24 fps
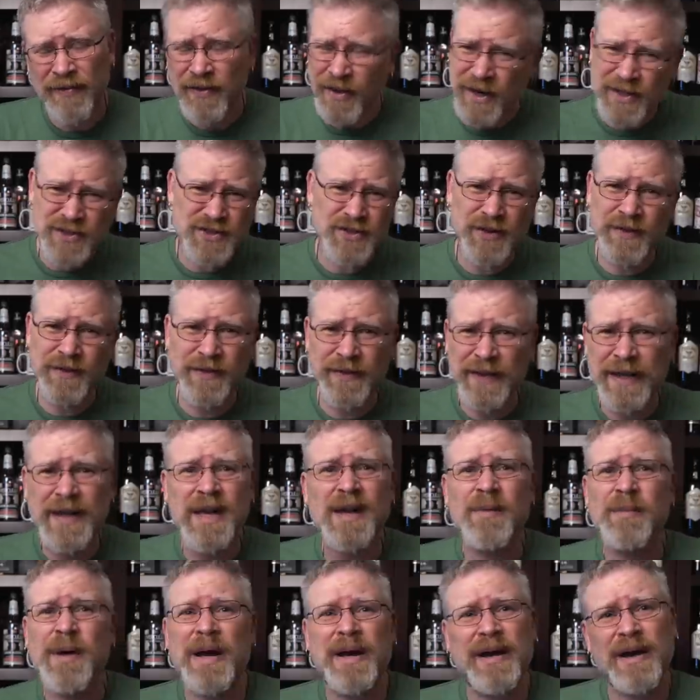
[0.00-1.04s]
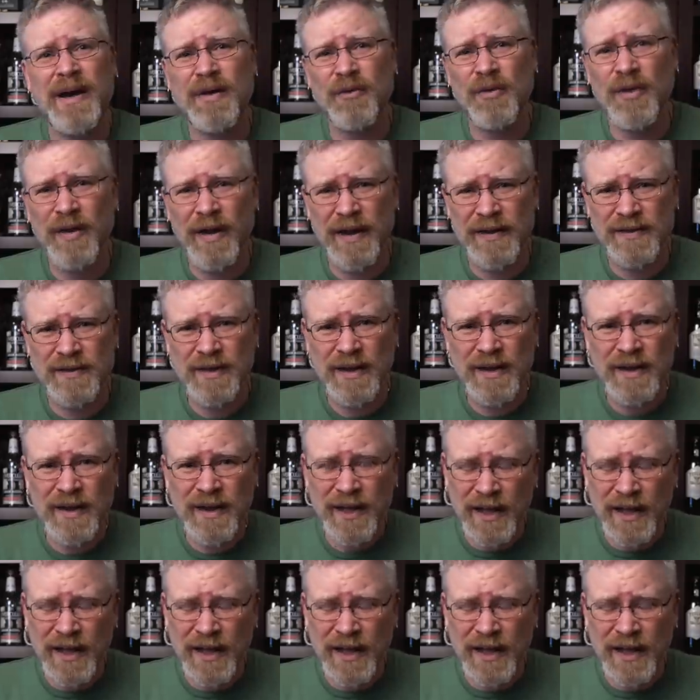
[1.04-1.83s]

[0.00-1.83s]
and then I started thinking about it and I realized